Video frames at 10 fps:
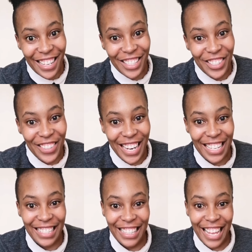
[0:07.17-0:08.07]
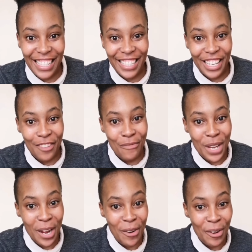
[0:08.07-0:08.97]
In today's lesson,
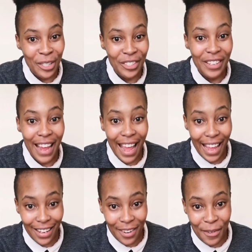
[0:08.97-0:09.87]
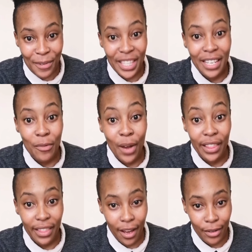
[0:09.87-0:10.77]
we are going to add within
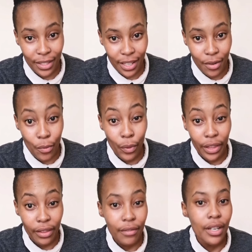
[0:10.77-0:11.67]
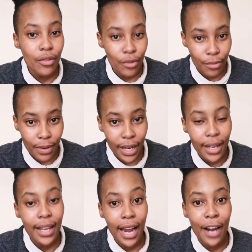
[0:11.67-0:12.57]
1000 with
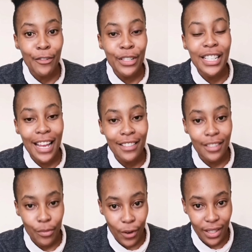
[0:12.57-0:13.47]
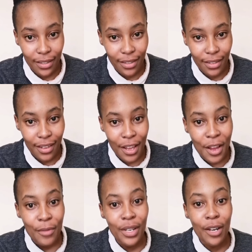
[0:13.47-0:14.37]
regrouping and 100 tens and ones.
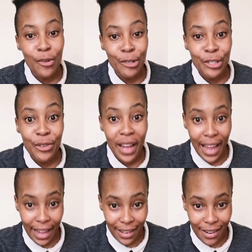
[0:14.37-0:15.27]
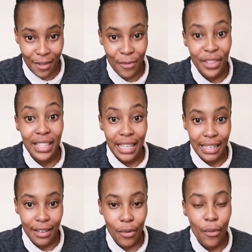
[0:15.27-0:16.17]
We are going to add
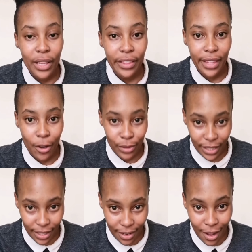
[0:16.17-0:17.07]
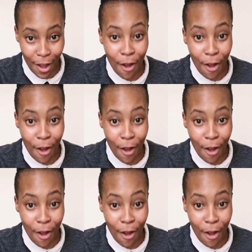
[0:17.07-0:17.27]
within 1000